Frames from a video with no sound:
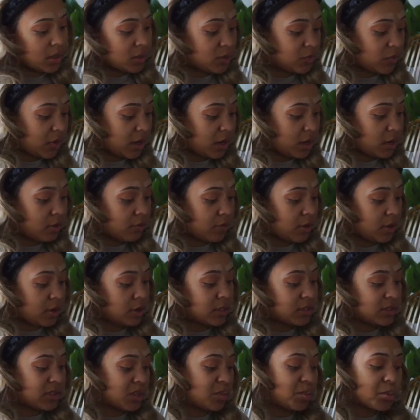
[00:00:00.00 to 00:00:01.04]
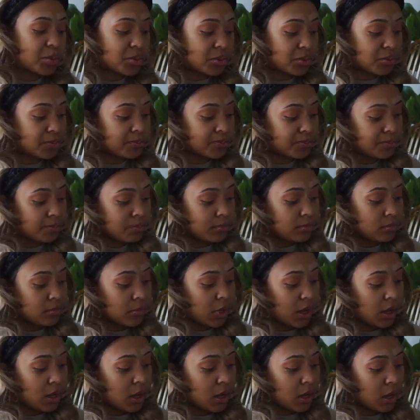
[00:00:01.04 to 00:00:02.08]
It's very, very simple.
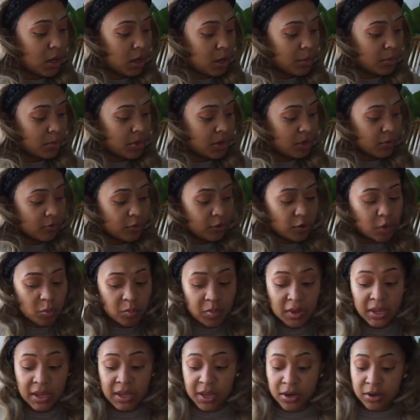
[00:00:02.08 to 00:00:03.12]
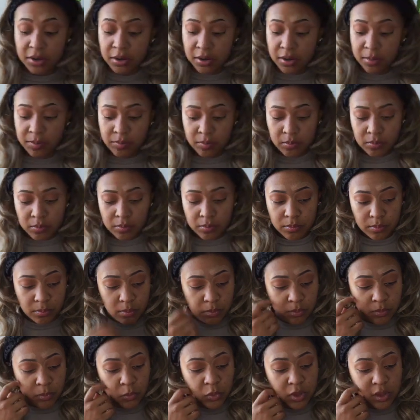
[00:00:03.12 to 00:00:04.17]
And if you're a beginner
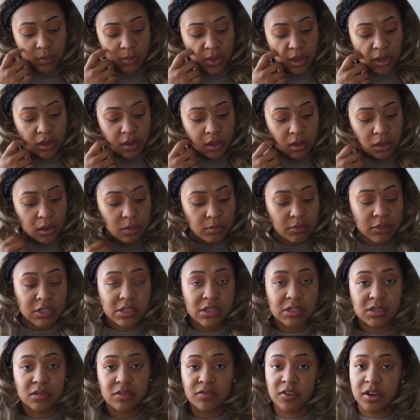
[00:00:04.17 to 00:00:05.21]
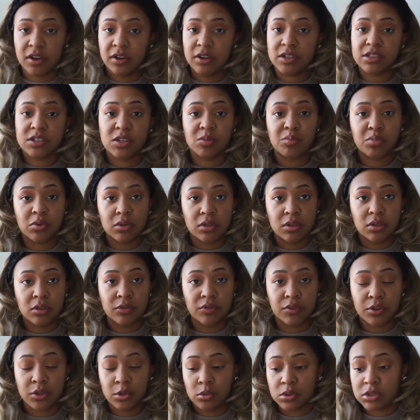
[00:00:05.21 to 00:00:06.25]
with makeup, this is a very simple look
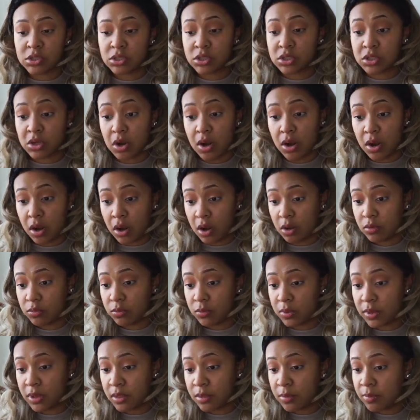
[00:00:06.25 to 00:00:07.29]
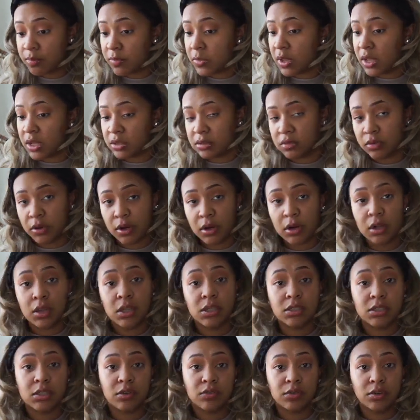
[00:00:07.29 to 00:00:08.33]
for you to start off with. It's very
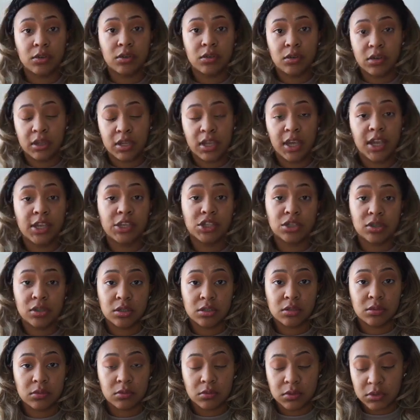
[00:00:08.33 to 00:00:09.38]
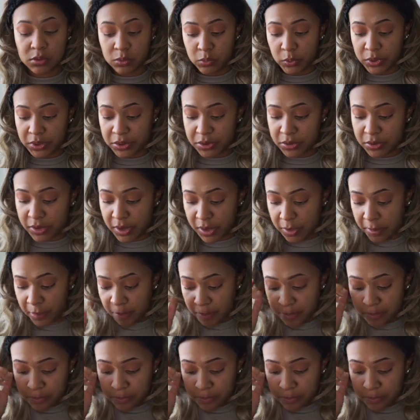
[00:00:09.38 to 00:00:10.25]
easy for you to catch on to as well, okay?